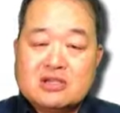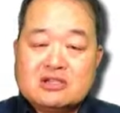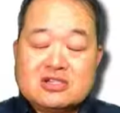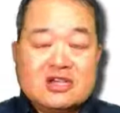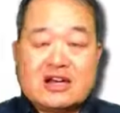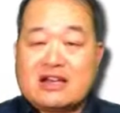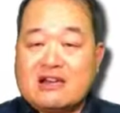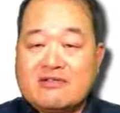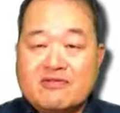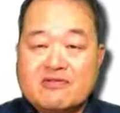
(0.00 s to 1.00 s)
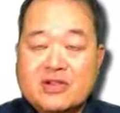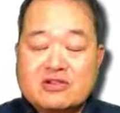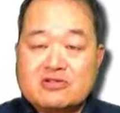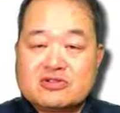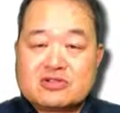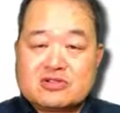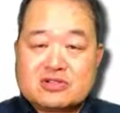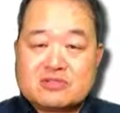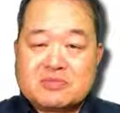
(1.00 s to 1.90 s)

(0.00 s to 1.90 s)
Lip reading: did not have medical insurance,